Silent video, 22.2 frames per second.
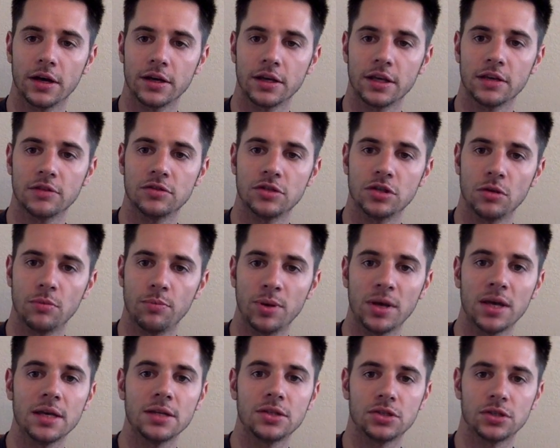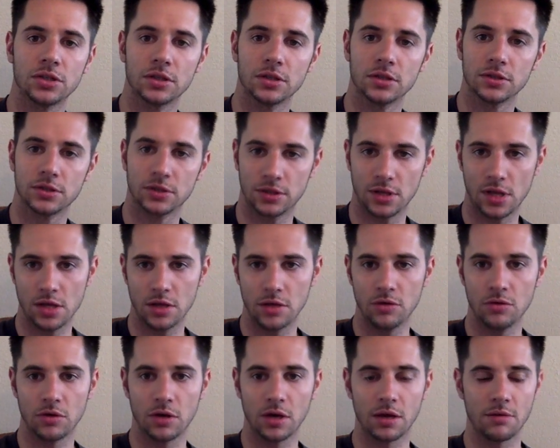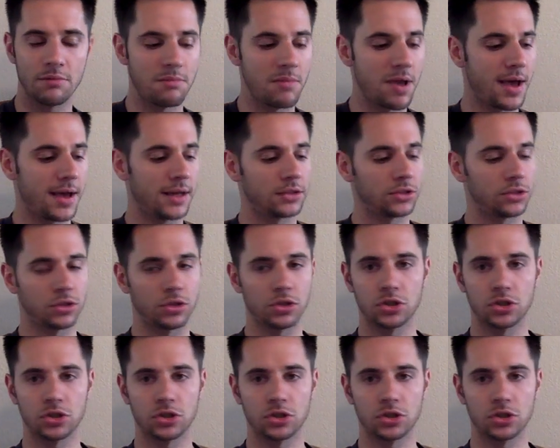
gives you pitches that you can match